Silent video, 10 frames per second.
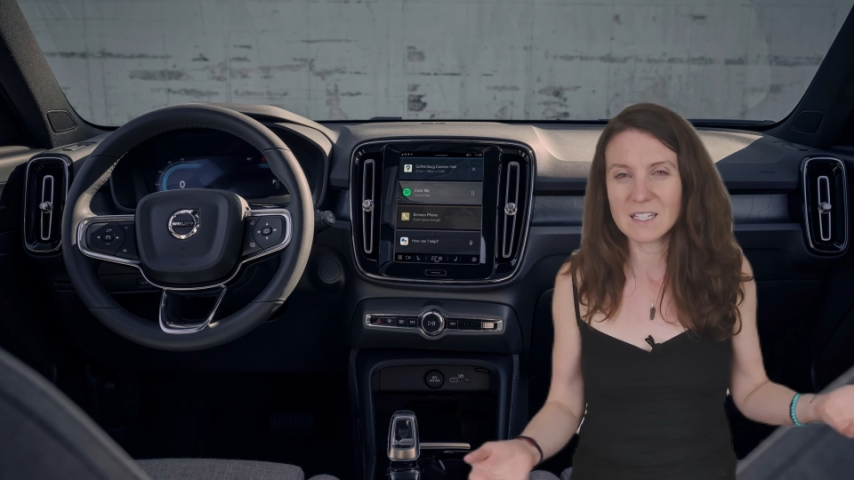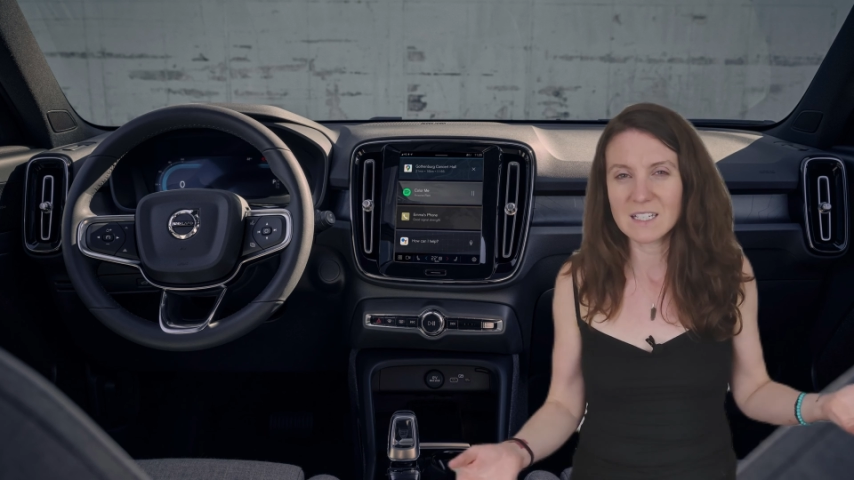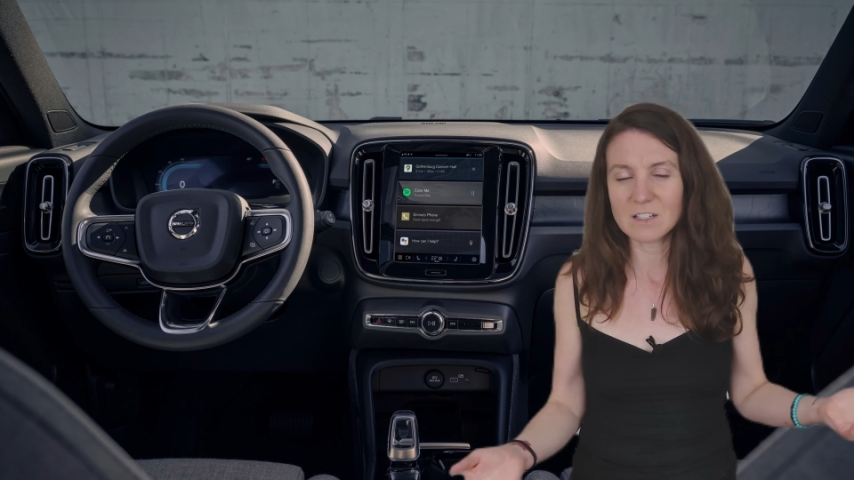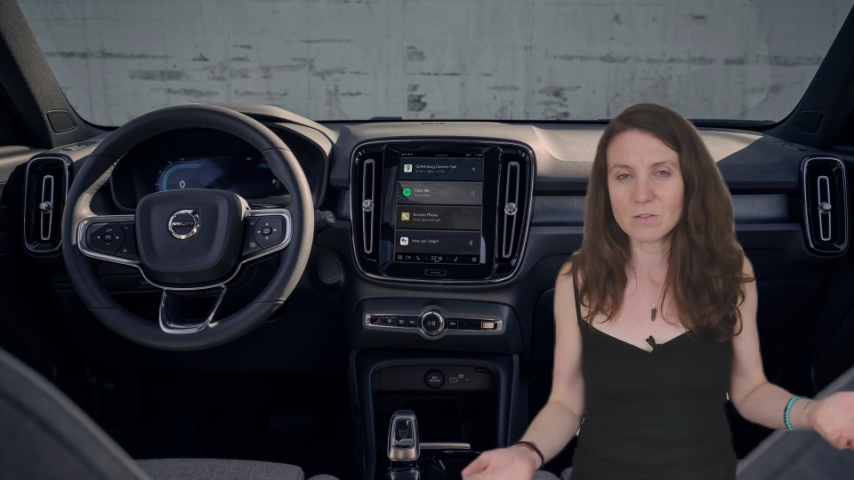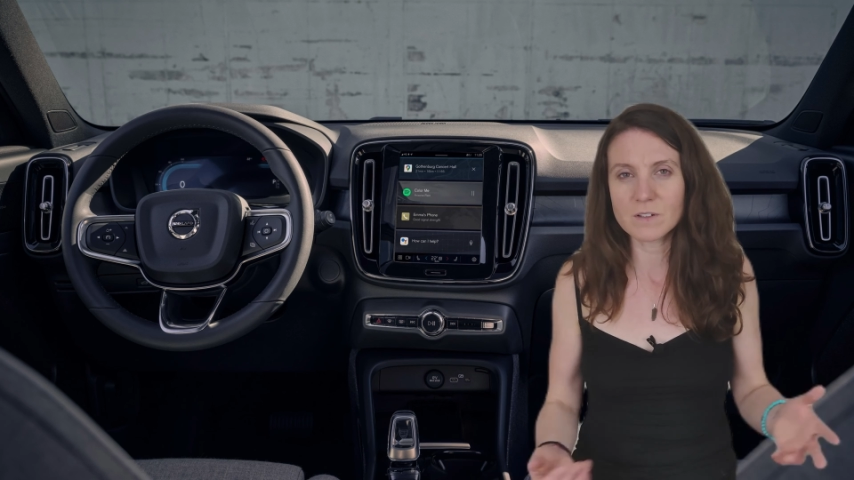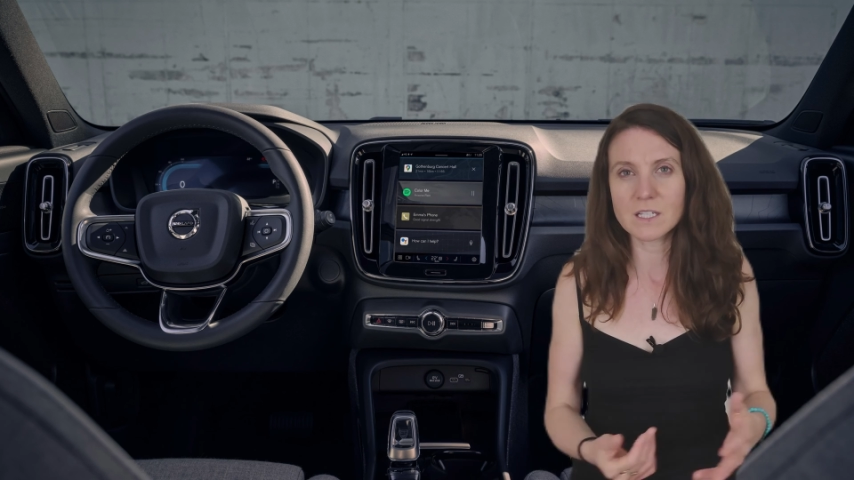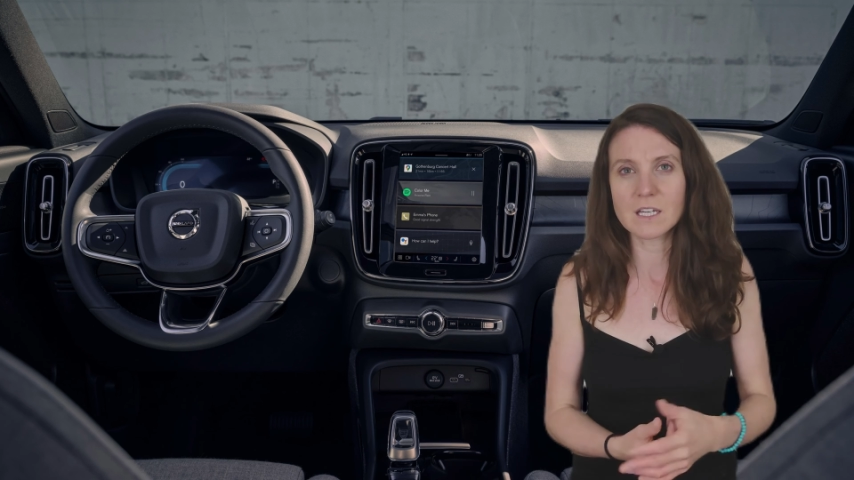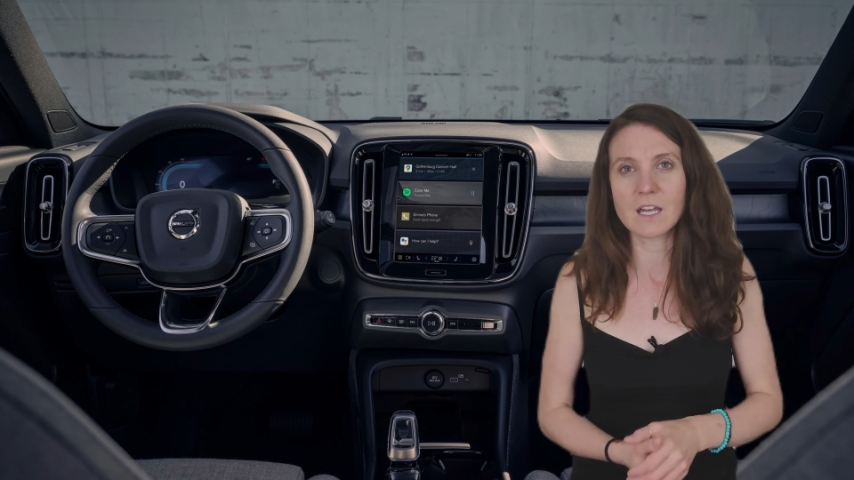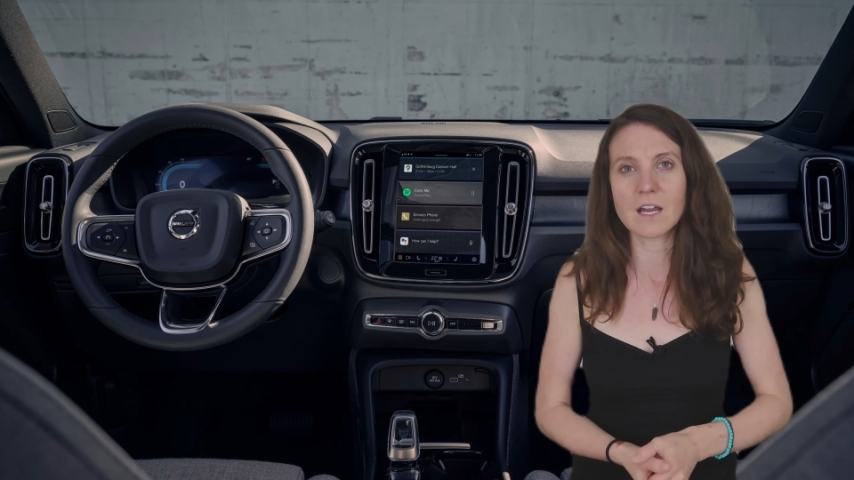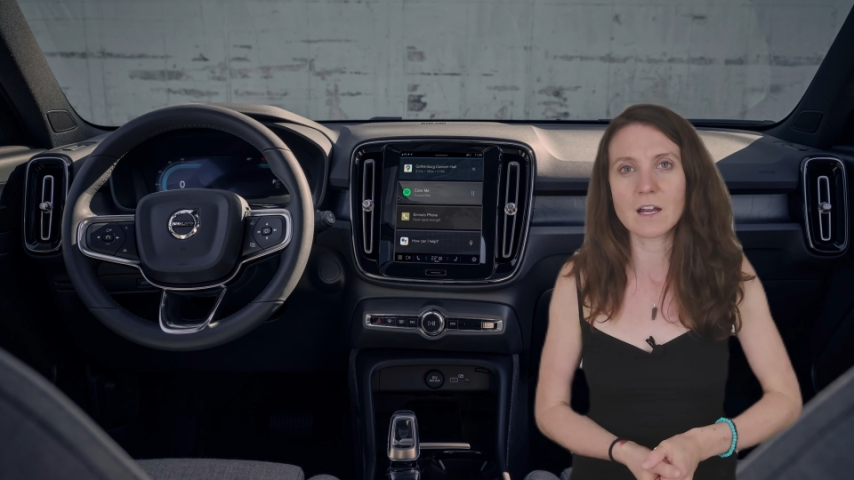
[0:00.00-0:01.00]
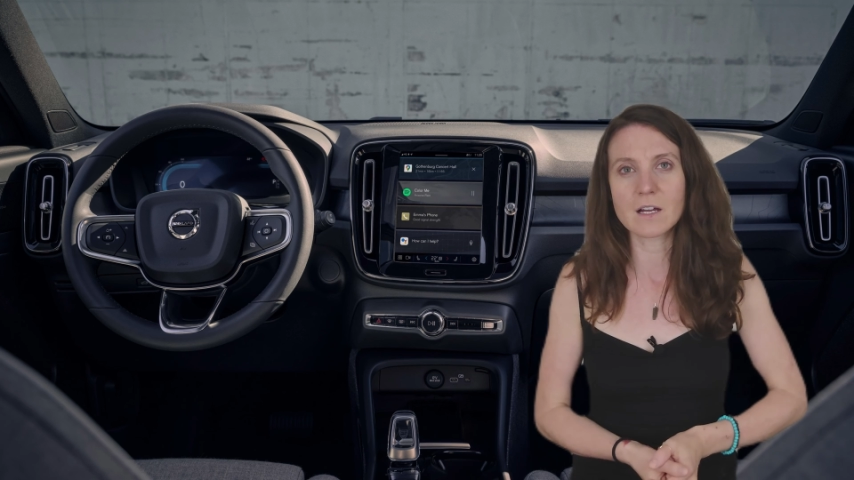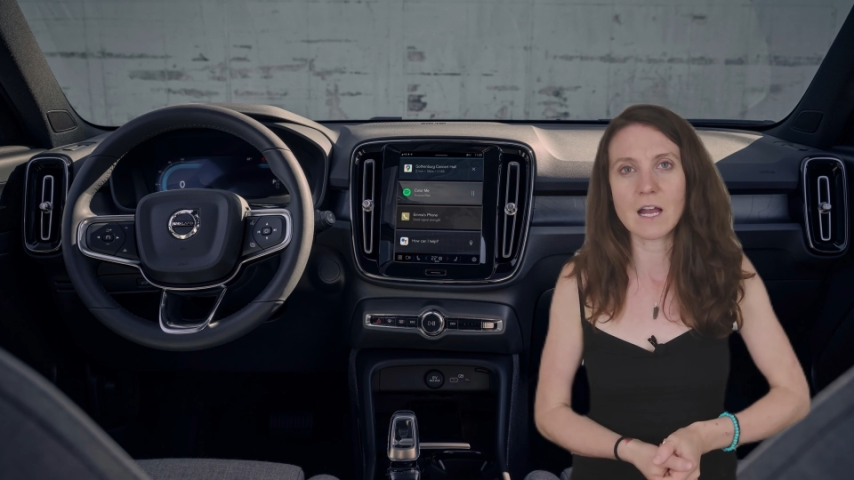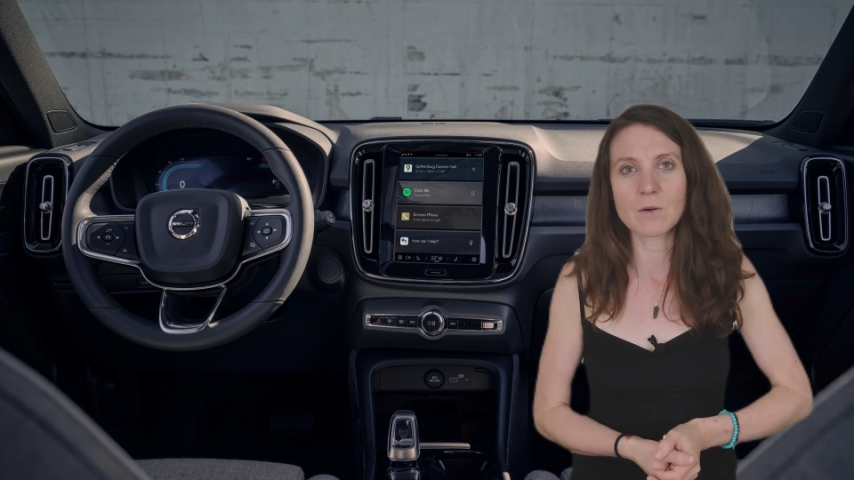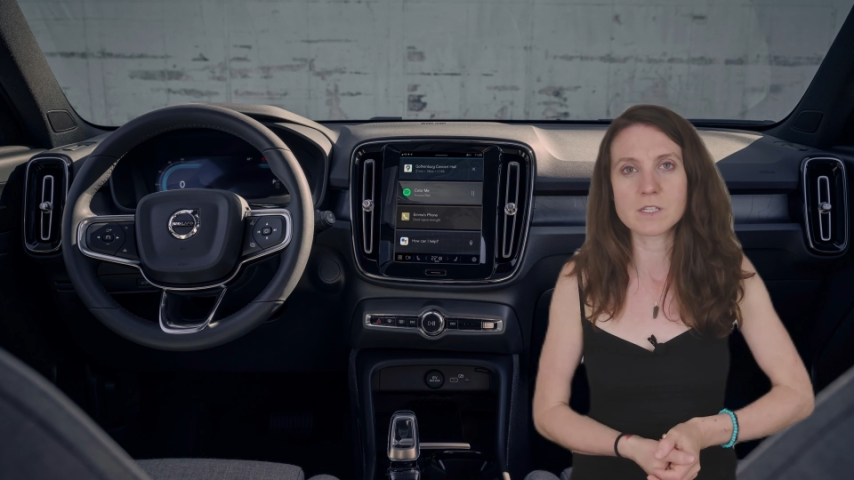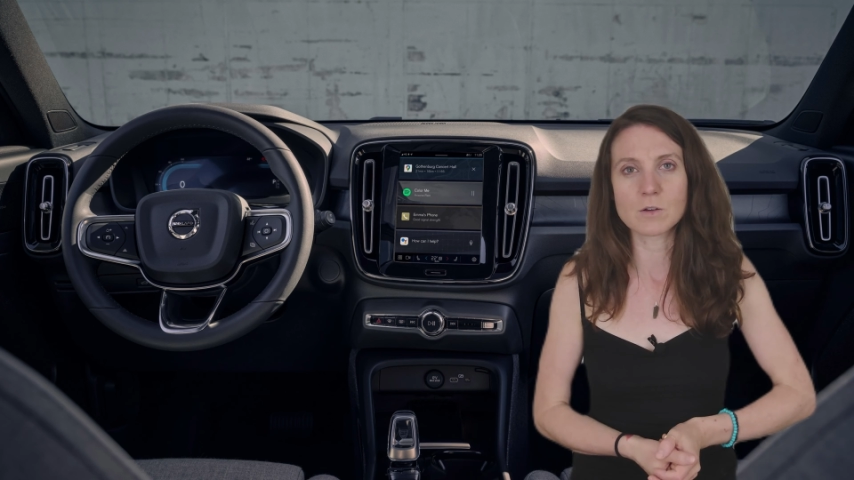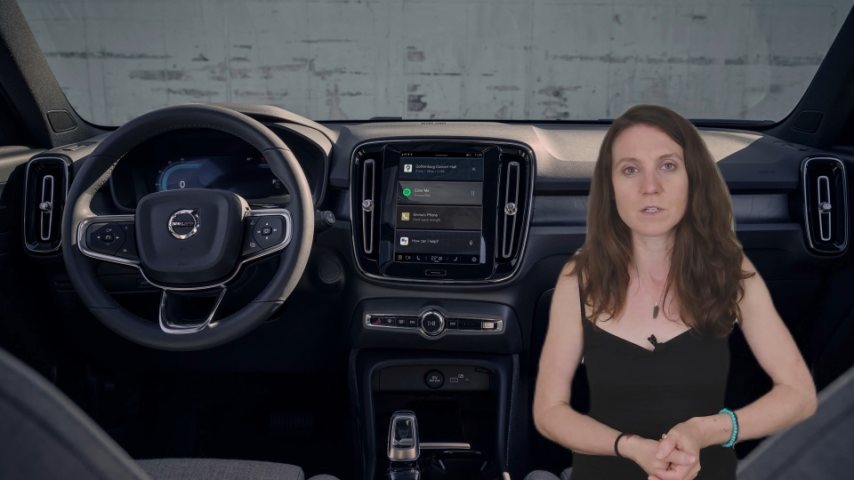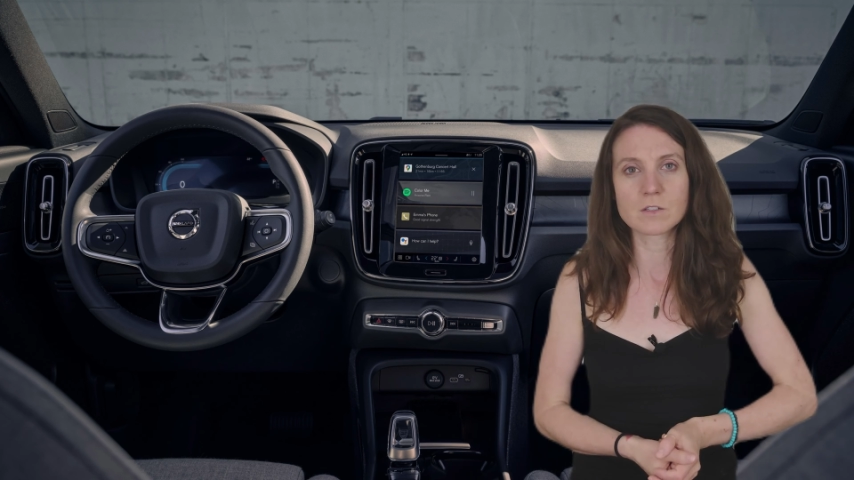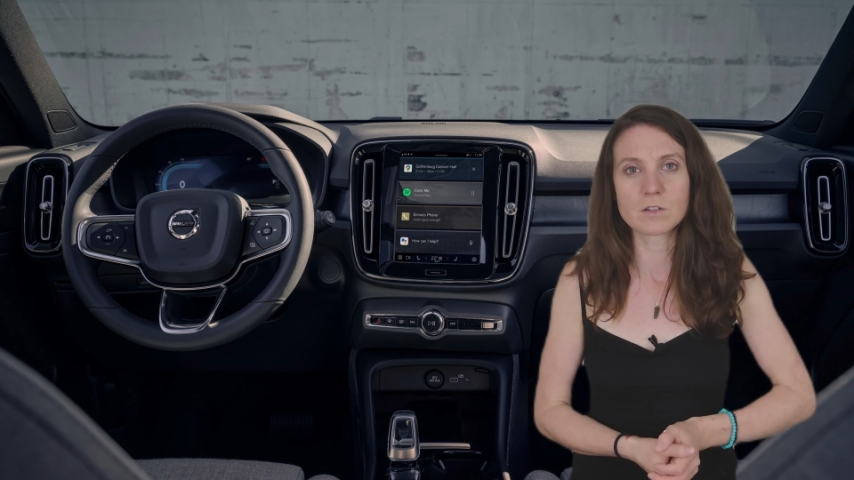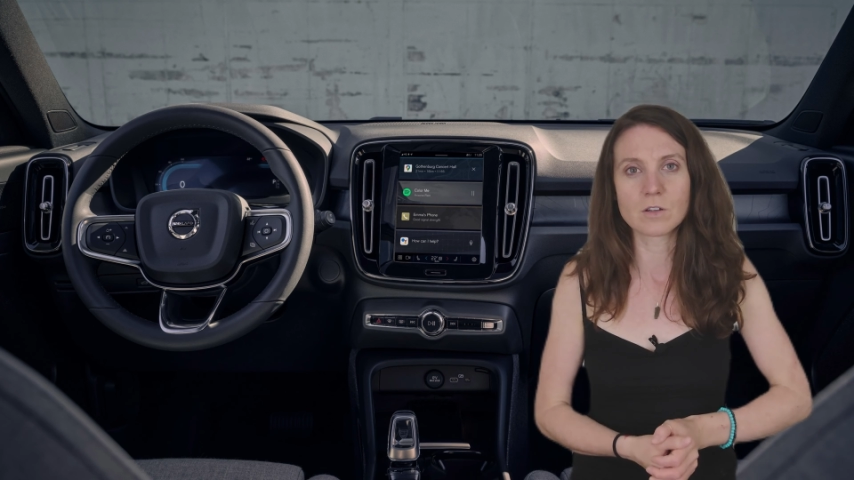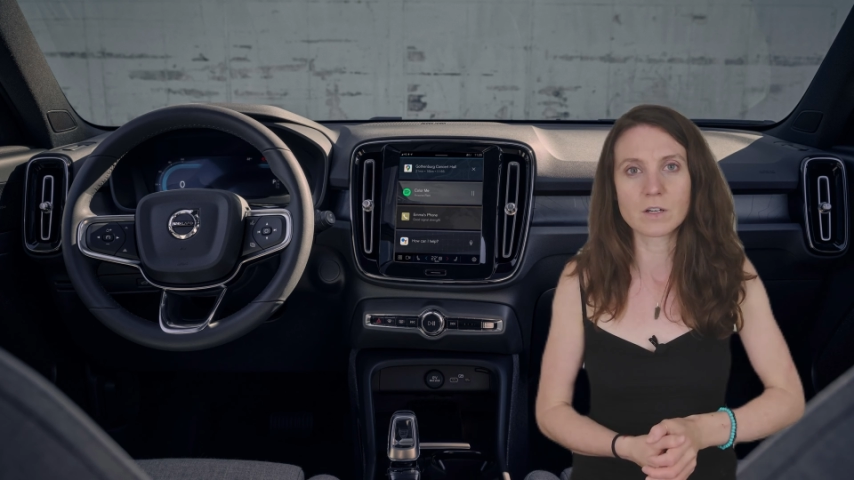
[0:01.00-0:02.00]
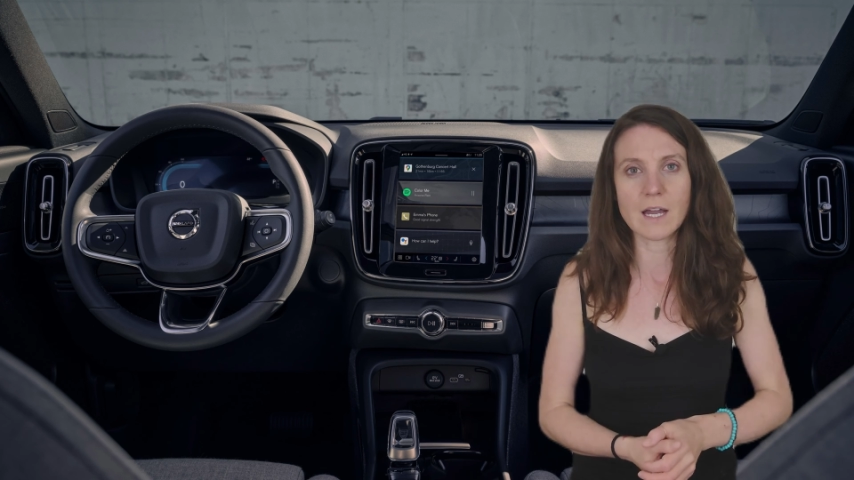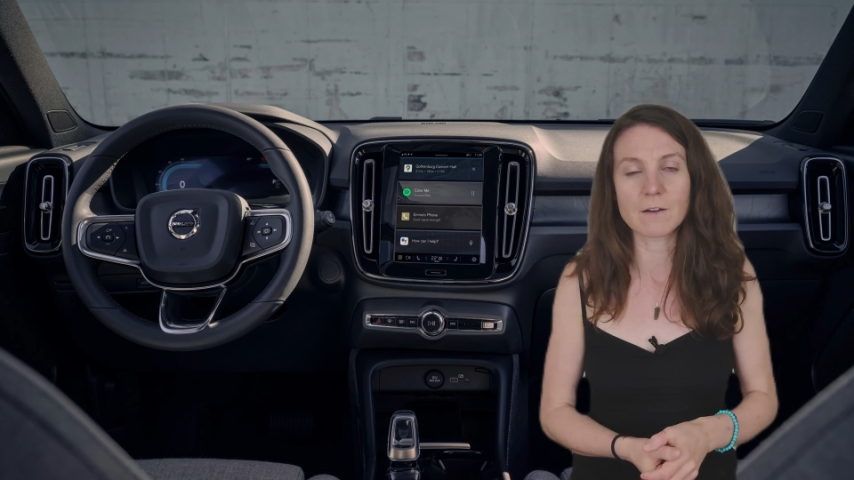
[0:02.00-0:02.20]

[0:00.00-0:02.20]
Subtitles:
They don't really care how it's going to look